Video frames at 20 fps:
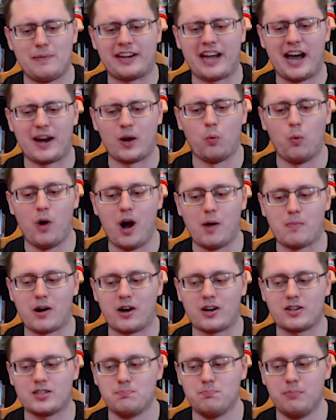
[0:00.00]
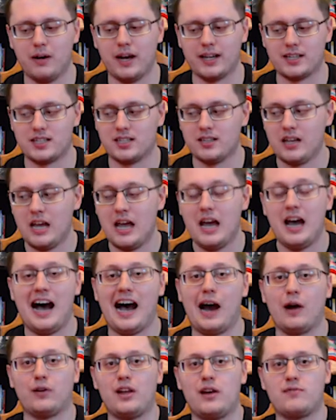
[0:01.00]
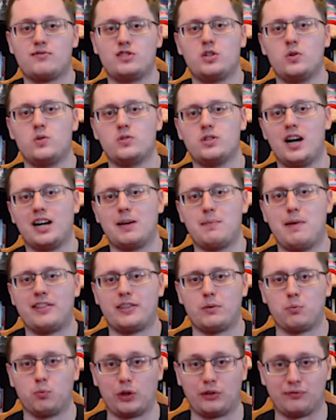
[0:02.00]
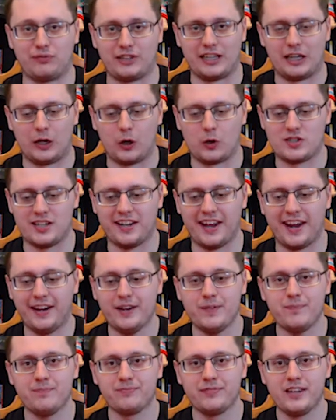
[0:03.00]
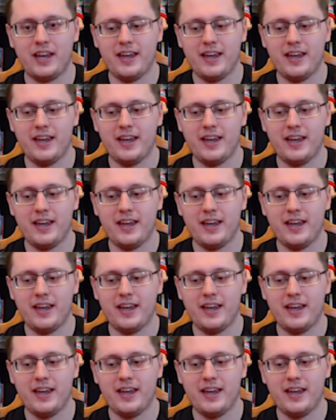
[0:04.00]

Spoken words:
at Walmart, but I would love to talk about them briefly here today.